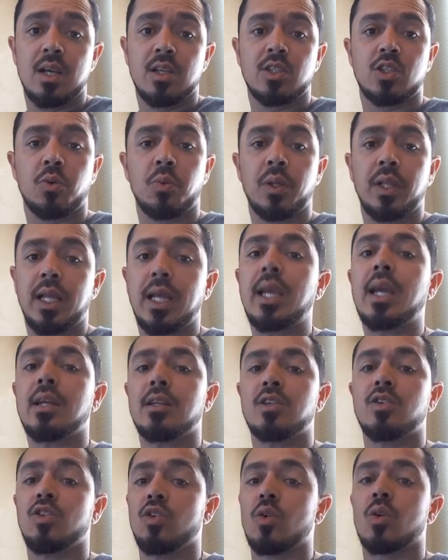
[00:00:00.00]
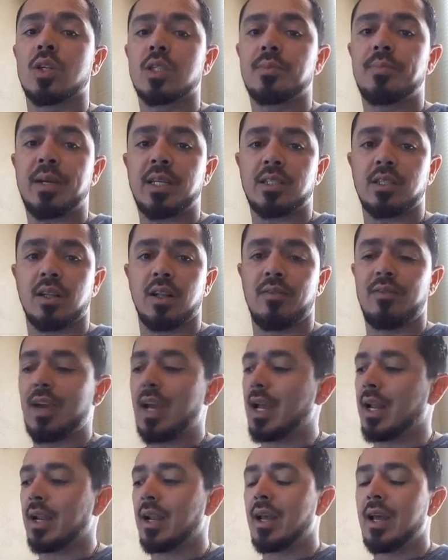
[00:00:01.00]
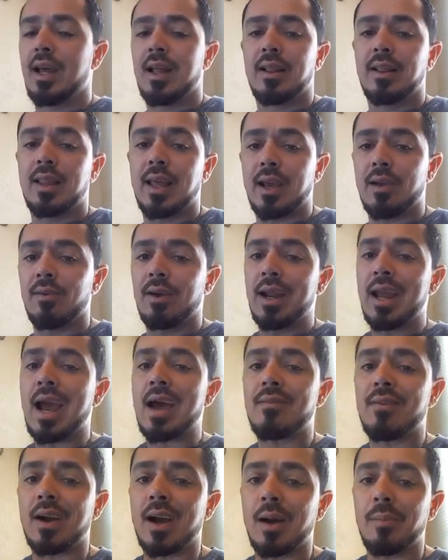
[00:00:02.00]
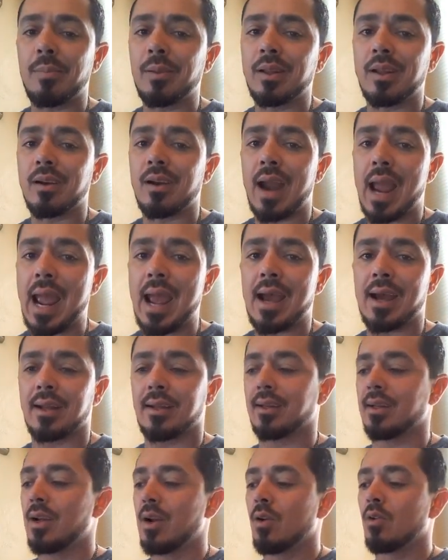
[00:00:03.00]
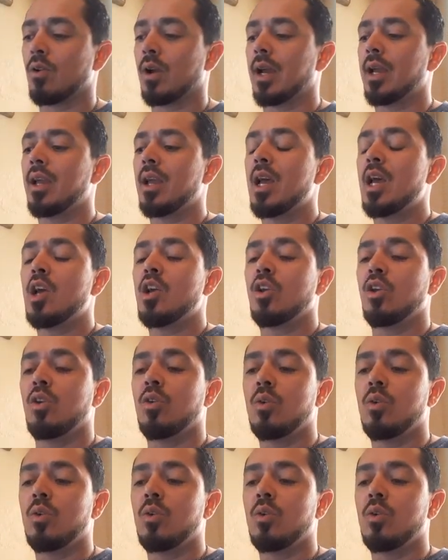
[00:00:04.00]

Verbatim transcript: So when they get to your special event, they already have a cup in their hand, right?